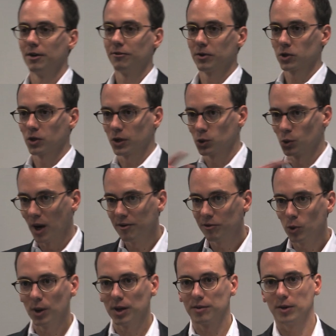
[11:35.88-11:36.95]
if you talk to
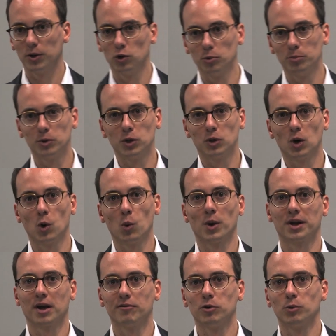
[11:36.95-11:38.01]
everyone in the loop, you know
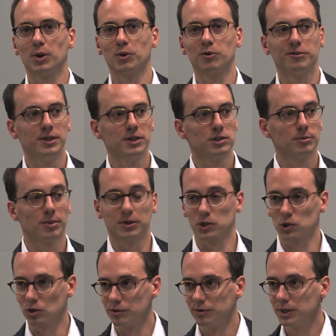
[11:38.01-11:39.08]
what everyone feels about
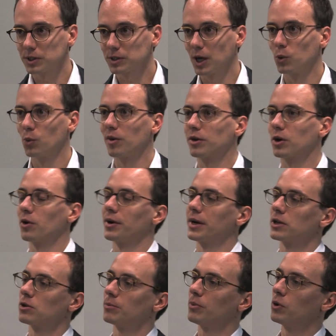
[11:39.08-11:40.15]
service and what the
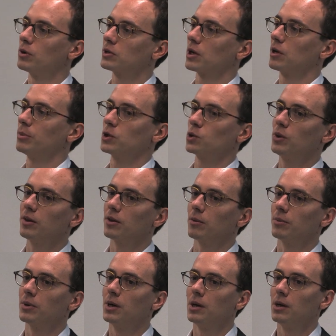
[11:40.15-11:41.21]
connection points are between
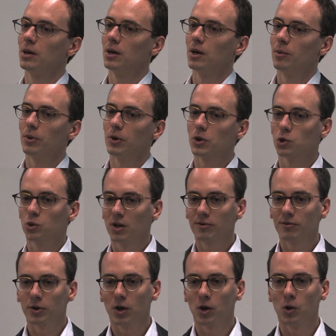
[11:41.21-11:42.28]
them. Because you
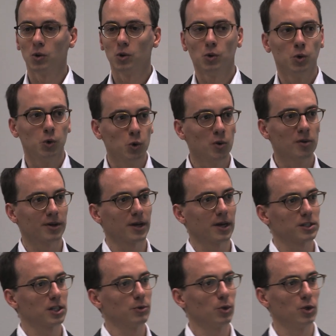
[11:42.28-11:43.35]
never know who the
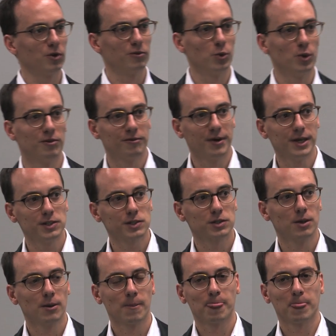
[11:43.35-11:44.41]
customer will
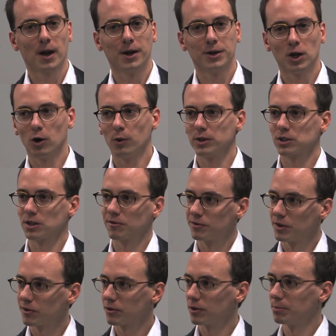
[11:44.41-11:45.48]
face, and you always
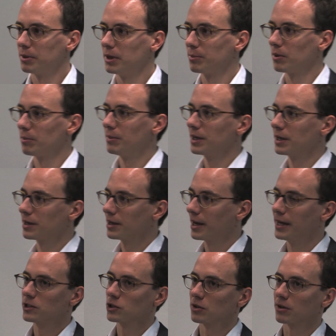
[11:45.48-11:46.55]
have different people being
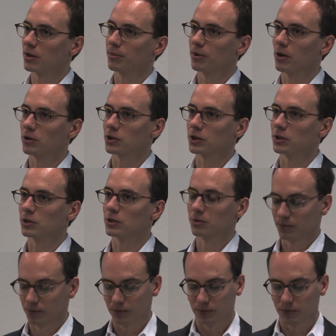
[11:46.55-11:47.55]
engaged in that process.